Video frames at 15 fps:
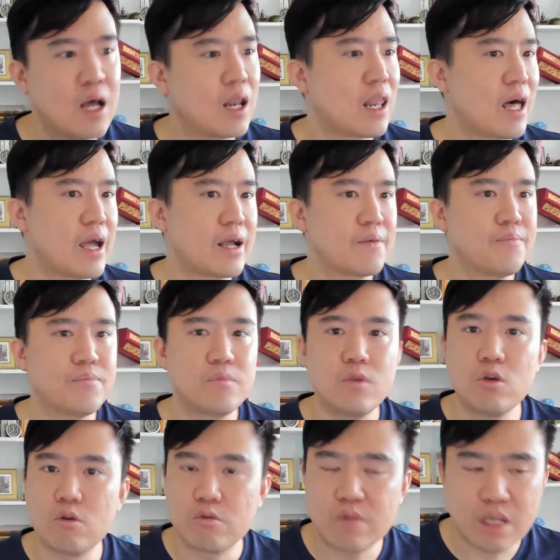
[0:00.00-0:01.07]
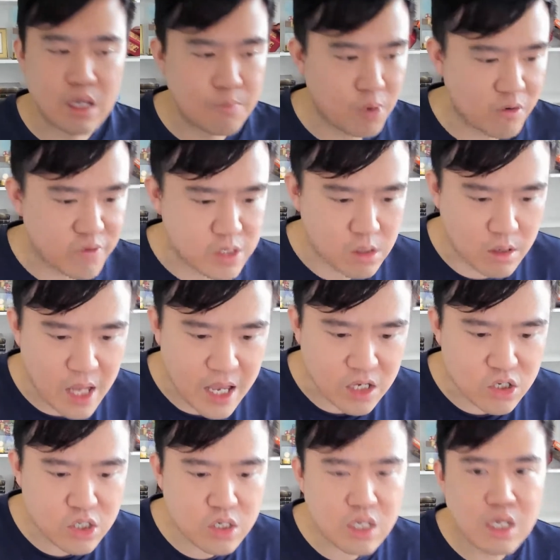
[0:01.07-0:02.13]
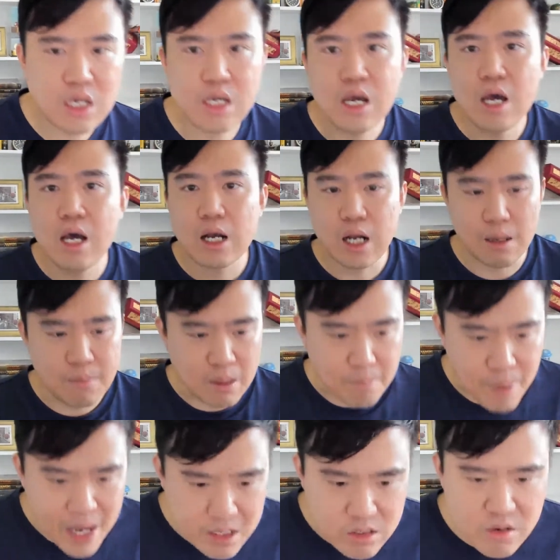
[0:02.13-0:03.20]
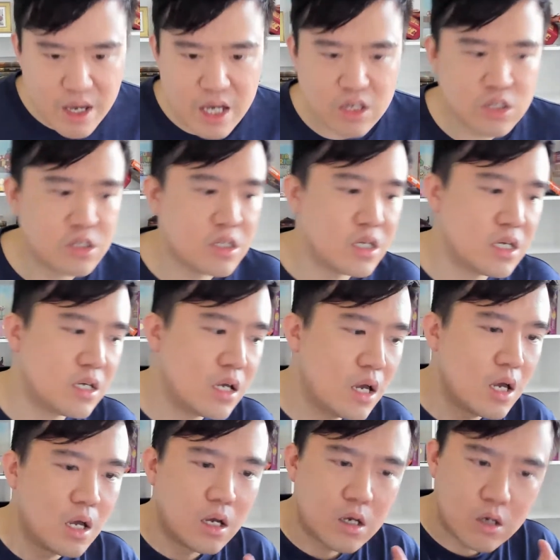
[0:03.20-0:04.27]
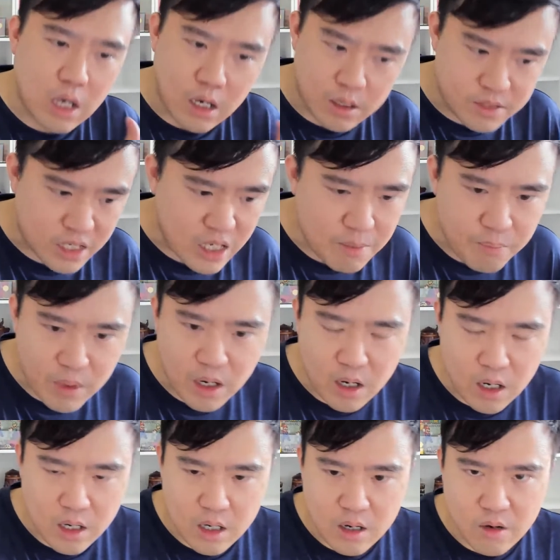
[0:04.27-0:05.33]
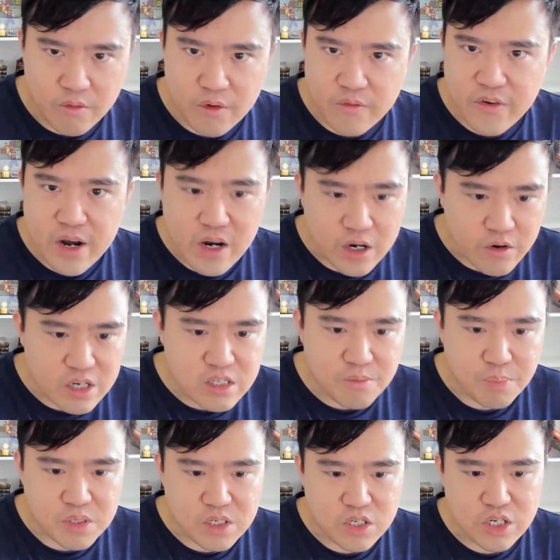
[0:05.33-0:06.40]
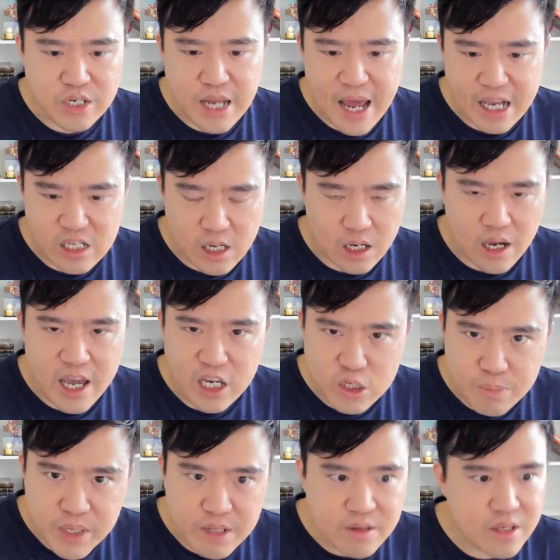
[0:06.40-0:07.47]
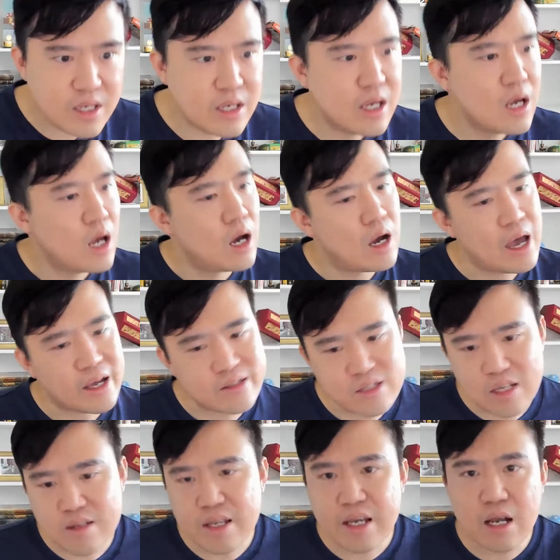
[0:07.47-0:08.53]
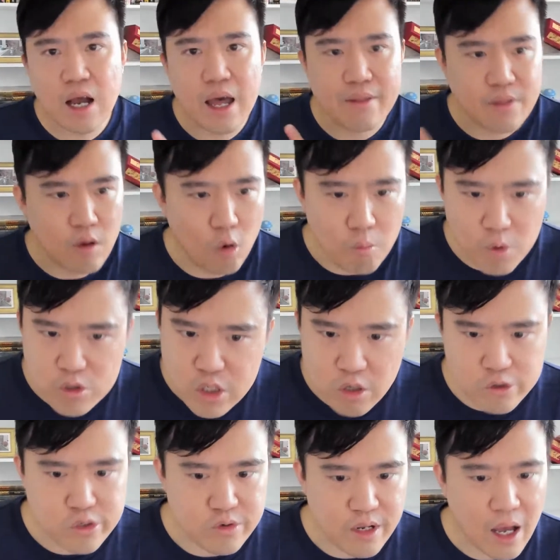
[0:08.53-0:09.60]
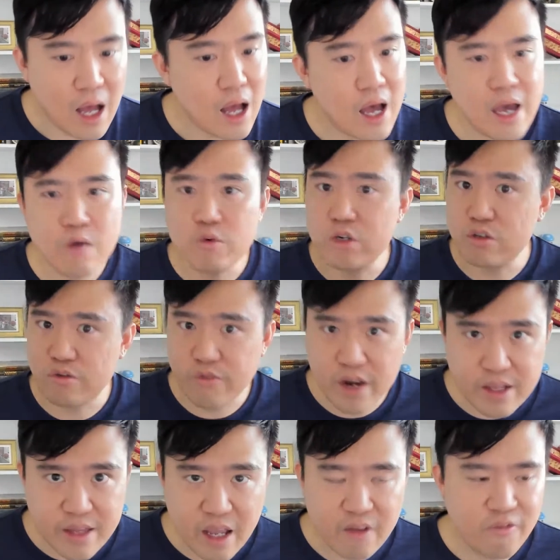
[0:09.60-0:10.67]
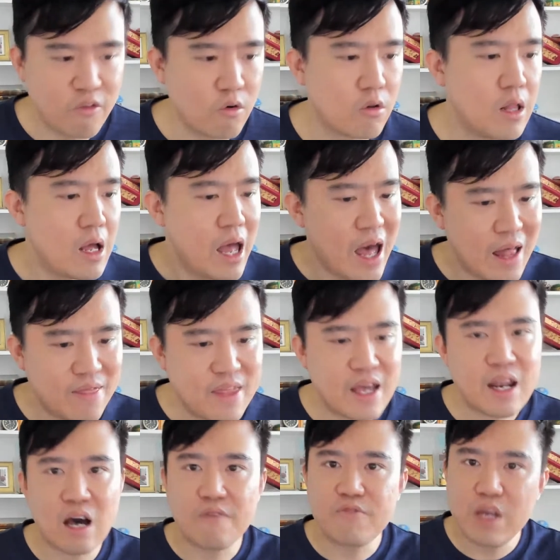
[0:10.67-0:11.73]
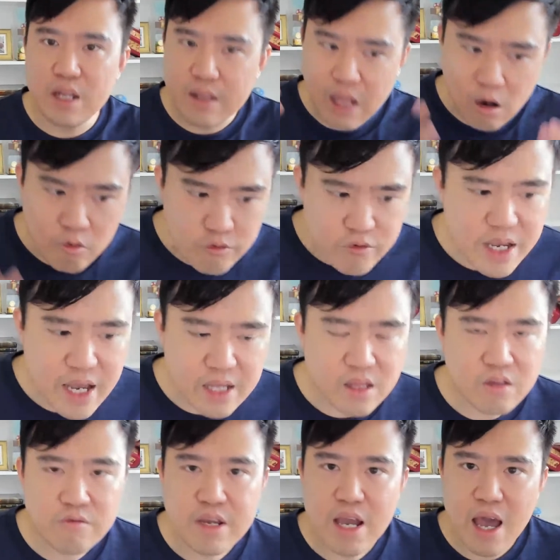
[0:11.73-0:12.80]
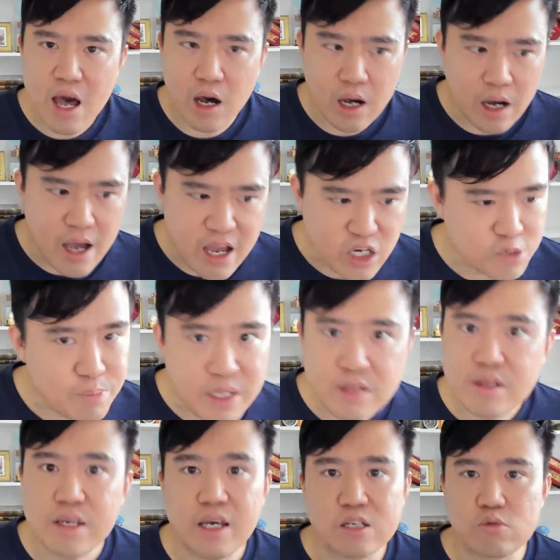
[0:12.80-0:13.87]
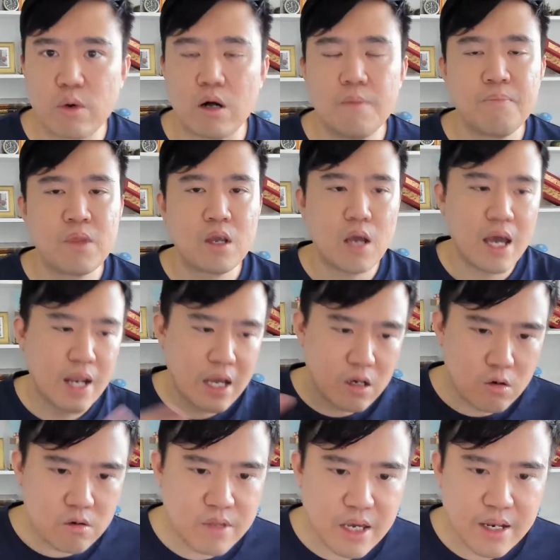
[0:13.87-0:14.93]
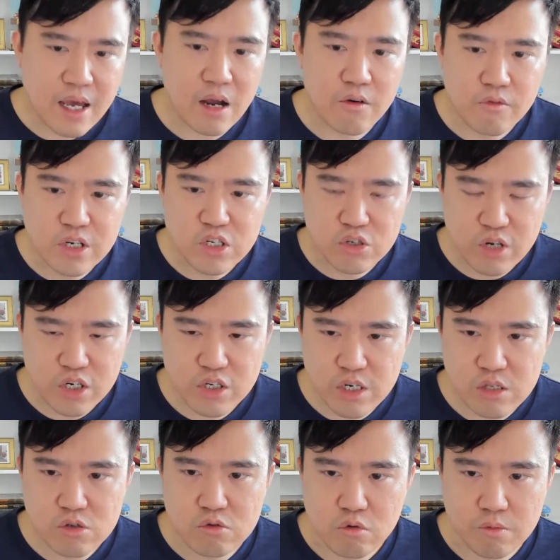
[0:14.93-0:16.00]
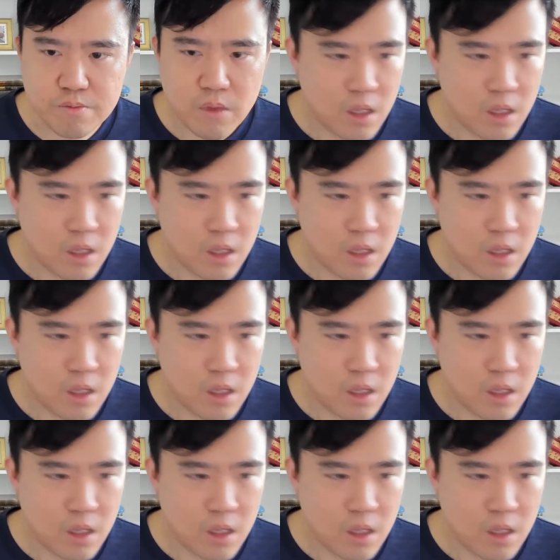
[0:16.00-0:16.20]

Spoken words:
Like, taking profits on HT, coming back to HT, taking a very aggressive position in HPT, exiting at almost close to the high, which is very thankful. And then after that, now re-entering HPT as well. And I know that there are restrictions to...